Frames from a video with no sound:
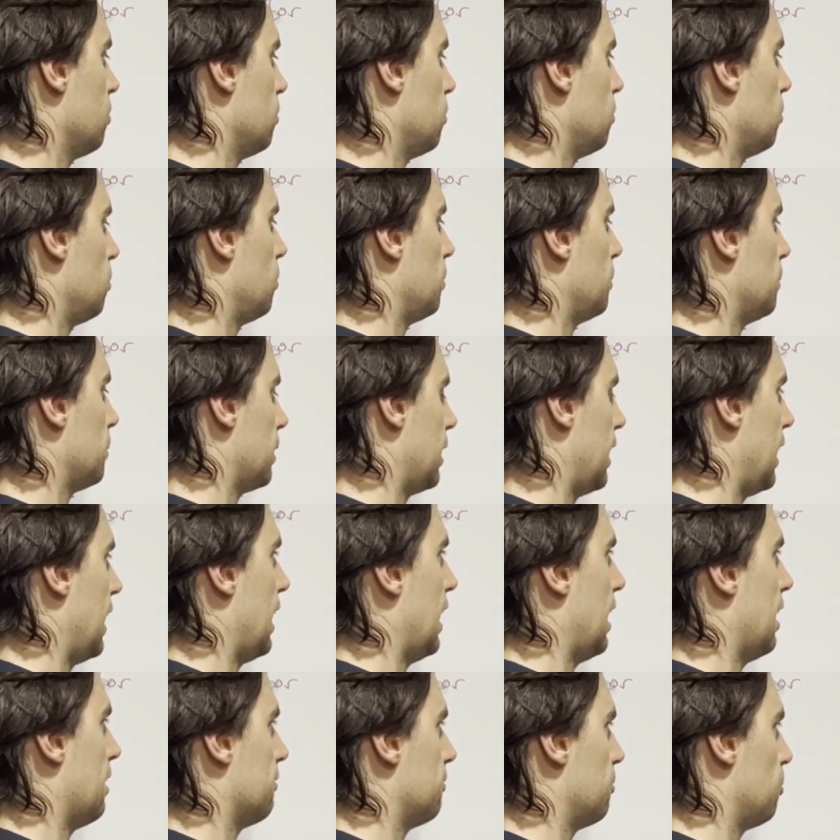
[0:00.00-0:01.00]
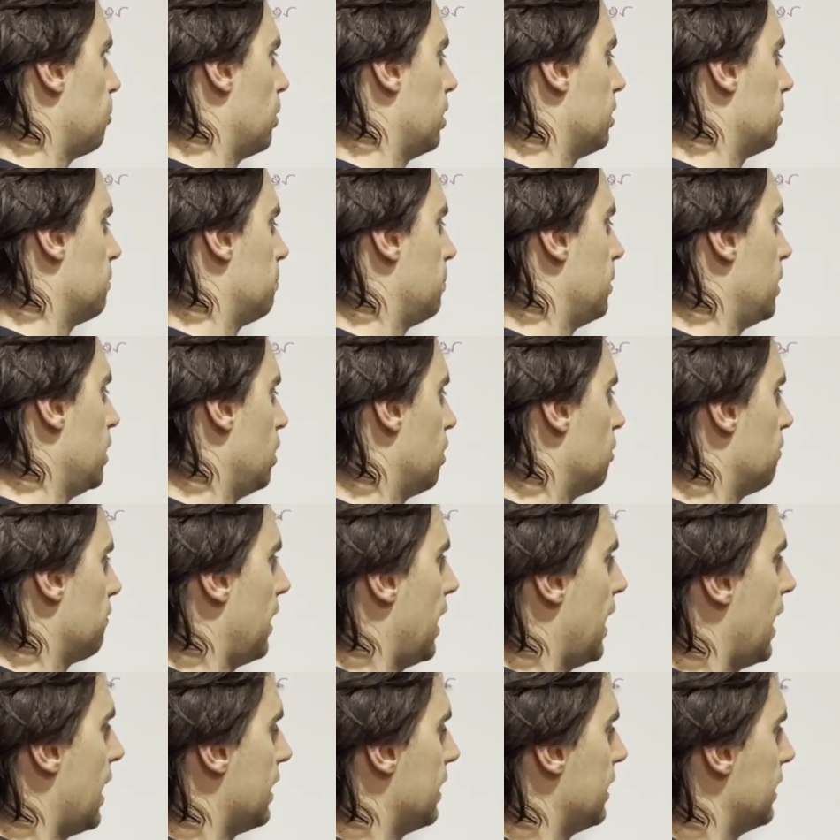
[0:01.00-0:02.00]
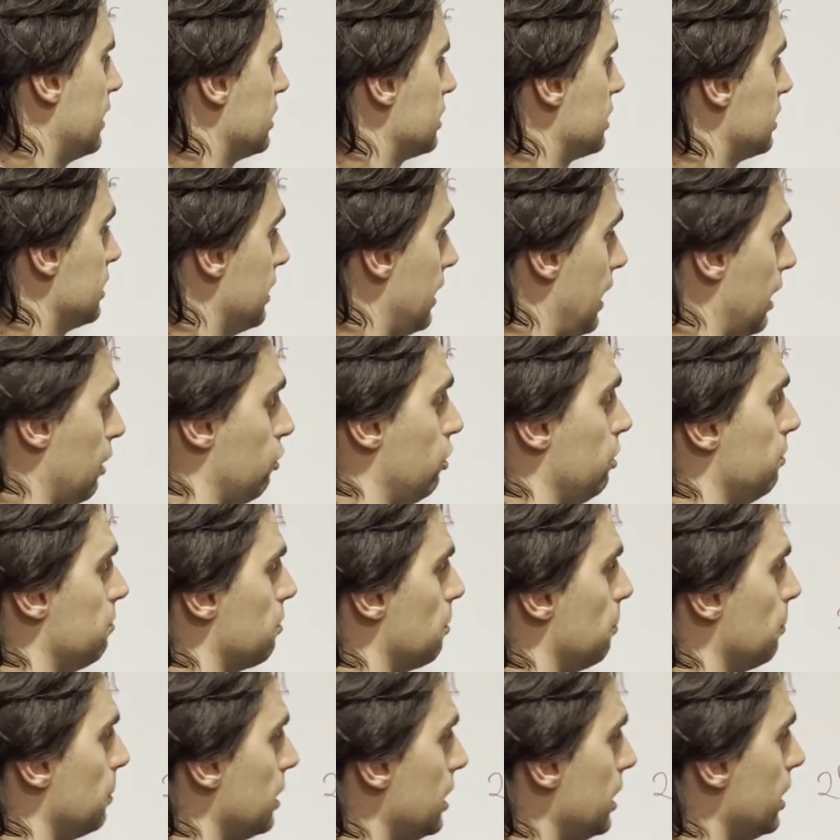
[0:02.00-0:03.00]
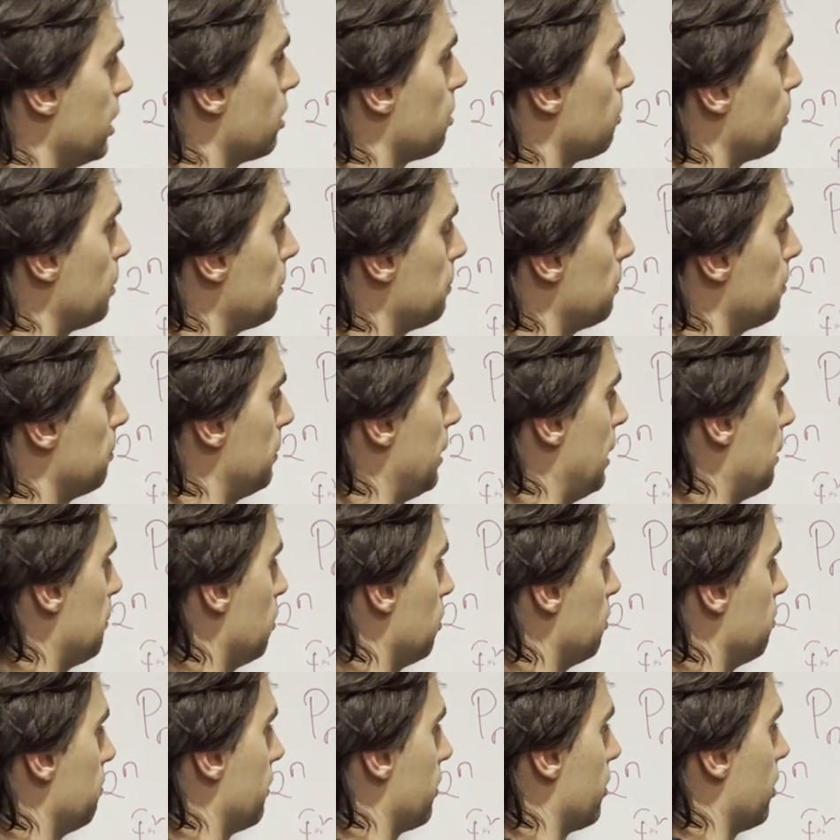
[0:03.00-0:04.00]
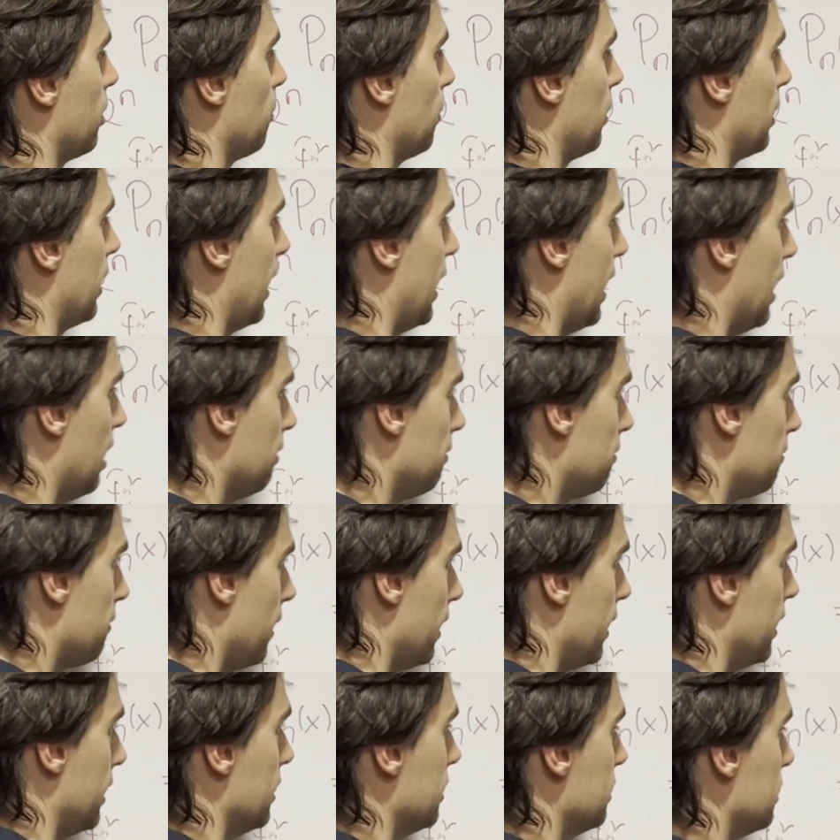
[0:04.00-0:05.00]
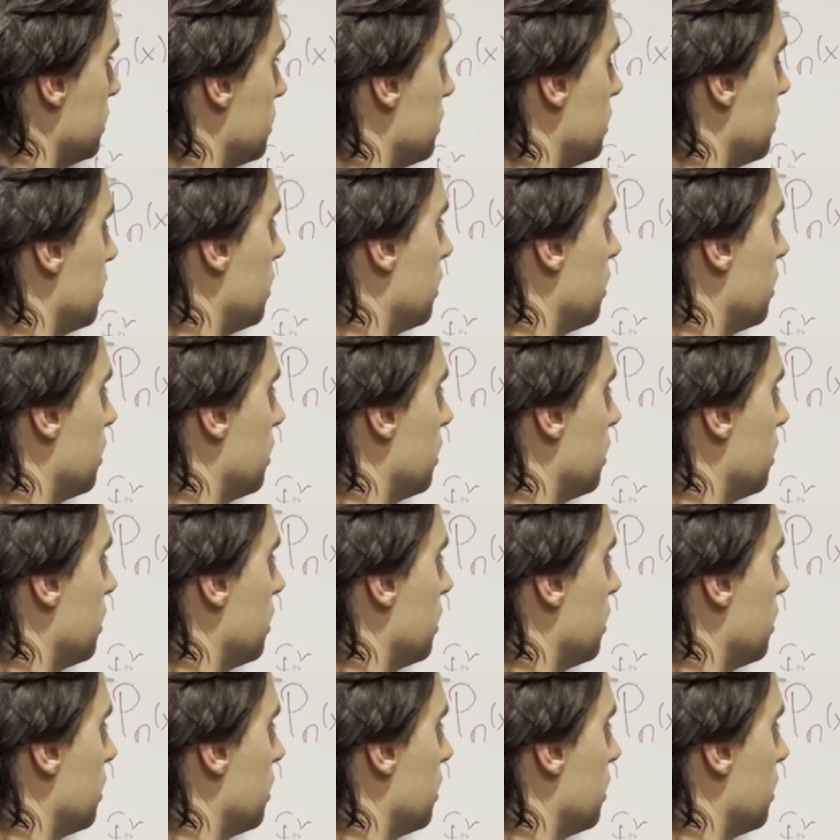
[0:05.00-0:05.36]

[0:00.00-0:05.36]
we will have what P of n is. Actually, from here, we will be able to figure out what alpha is.